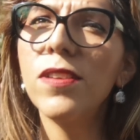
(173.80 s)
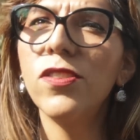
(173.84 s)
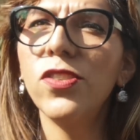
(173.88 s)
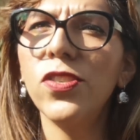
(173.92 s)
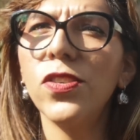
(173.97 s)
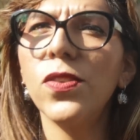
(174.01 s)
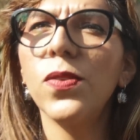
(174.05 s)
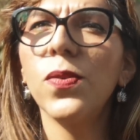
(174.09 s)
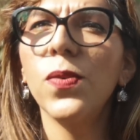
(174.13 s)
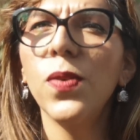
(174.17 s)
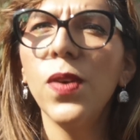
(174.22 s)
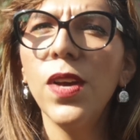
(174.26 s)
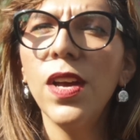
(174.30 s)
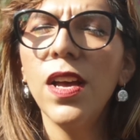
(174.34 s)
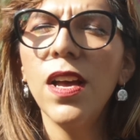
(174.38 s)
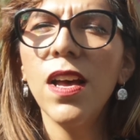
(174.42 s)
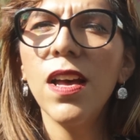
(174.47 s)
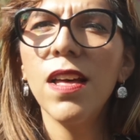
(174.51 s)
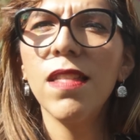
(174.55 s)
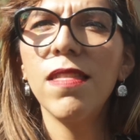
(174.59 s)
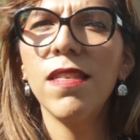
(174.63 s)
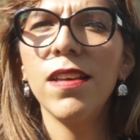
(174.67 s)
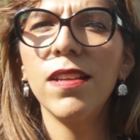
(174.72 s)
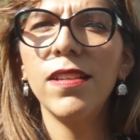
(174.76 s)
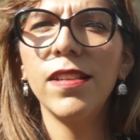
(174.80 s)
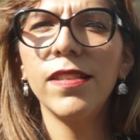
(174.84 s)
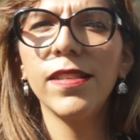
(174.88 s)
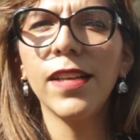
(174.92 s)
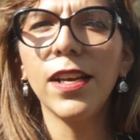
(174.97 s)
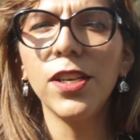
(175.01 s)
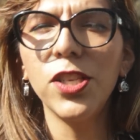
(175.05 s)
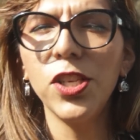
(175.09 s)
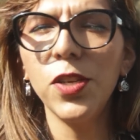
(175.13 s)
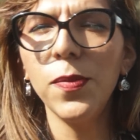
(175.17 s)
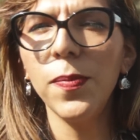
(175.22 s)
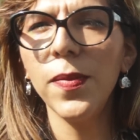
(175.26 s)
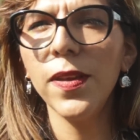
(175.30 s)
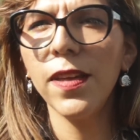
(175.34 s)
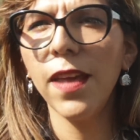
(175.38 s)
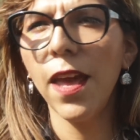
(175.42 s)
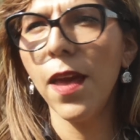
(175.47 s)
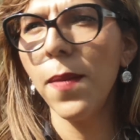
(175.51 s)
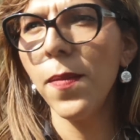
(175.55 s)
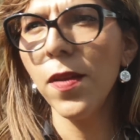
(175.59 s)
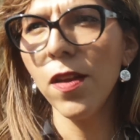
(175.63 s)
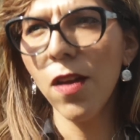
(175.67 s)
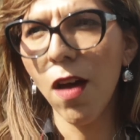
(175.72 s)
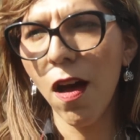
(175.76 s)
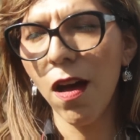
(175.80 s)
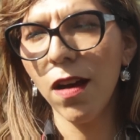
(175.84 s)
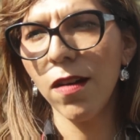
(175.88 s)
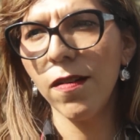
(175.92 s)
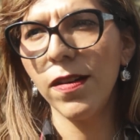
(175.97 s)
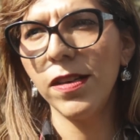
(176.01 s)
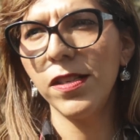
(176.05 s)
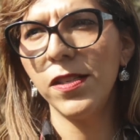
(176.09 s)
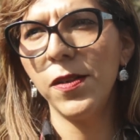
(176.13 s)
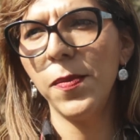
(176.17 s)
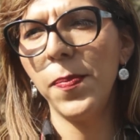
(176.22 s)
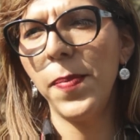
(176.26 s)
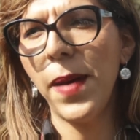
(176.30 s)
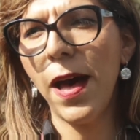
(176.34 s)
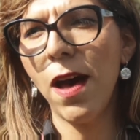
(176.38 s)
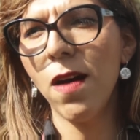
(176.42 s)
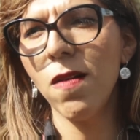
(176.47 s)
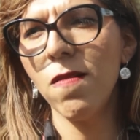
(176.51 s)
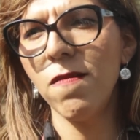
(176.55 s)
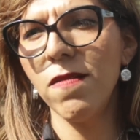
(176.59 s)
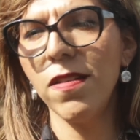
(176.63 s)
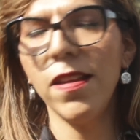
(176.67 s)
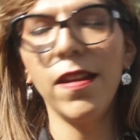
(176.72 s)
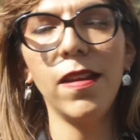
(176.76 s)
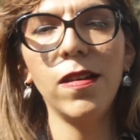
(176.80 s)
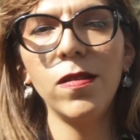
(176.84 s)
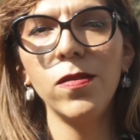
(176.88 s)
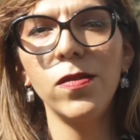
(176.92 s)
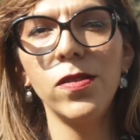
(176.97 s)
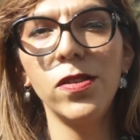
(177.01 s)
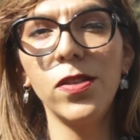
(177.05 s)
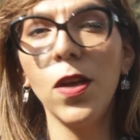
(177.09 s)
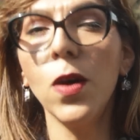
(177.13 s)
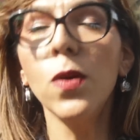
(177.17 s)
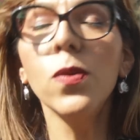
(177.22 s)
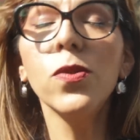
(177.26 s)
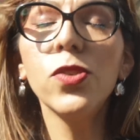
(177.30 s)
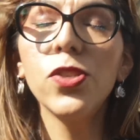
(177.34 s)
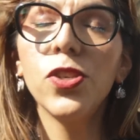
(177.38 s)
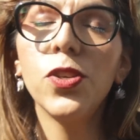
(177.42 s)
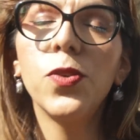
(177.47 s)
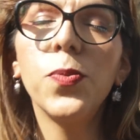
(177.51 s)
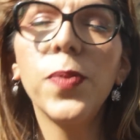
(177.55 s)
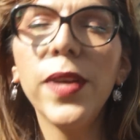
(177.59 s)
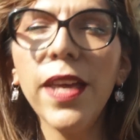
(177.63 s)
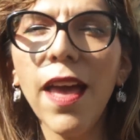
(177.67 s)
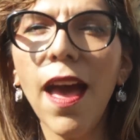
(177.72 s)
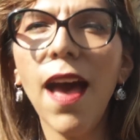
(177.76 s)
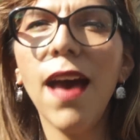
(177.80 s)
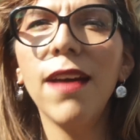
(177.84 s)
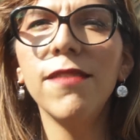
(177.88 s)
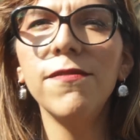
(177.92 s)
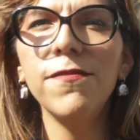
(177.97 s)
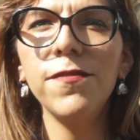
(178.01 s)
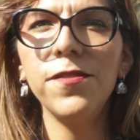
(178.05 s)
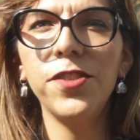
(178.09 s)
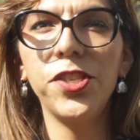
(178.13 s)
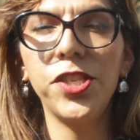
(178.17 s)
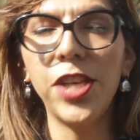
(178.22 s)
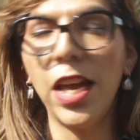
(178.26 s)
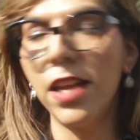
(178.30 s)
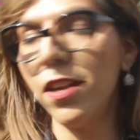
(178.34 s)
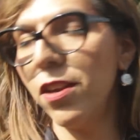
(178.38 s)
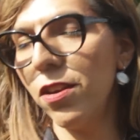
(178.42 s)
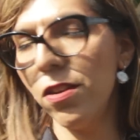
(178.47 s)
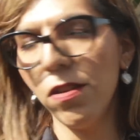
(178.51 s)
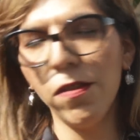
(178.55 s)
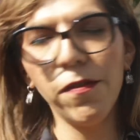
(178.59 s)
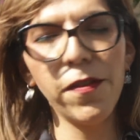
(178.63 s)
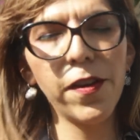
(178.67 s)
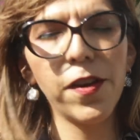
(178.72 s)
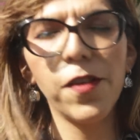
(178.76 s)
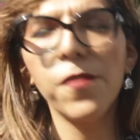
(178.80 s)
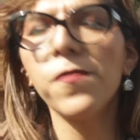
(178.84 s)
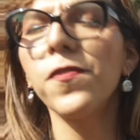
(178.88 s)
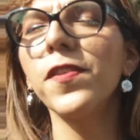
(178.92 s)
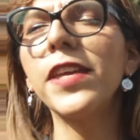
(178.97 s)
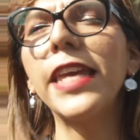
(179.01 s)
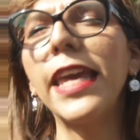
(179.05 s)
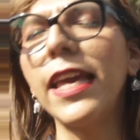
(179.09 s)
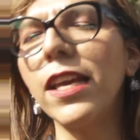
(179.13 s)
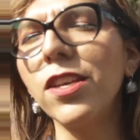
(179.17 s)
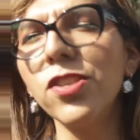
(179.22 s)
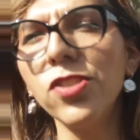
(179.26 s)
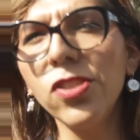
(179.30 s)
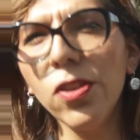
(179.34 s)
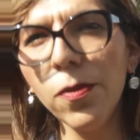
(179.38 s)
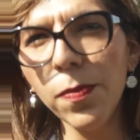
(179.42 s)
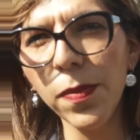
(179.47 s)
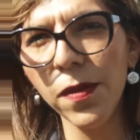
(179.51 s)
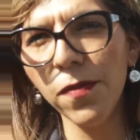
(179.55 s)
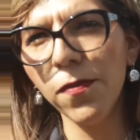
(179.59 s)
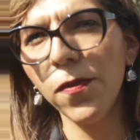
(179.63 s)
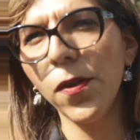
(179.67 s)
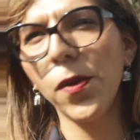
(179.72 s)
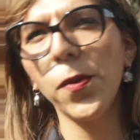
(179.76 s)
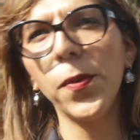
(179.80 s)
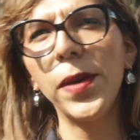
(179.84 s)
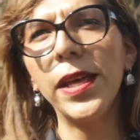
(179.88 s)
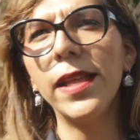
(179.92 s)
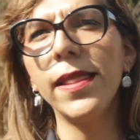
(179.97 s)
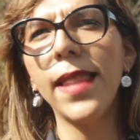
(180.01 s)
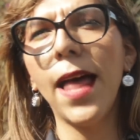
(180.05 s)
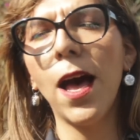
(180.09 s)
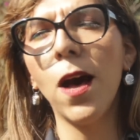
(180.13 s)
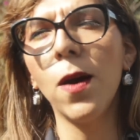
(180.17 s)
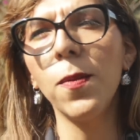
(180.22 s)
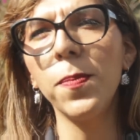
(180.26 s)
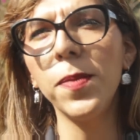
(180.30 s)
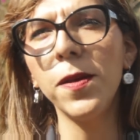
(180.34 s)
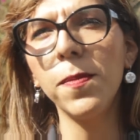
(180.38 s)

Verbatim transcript: issue. The discussion became in Congress about, you know, so should we have genital verification before we allow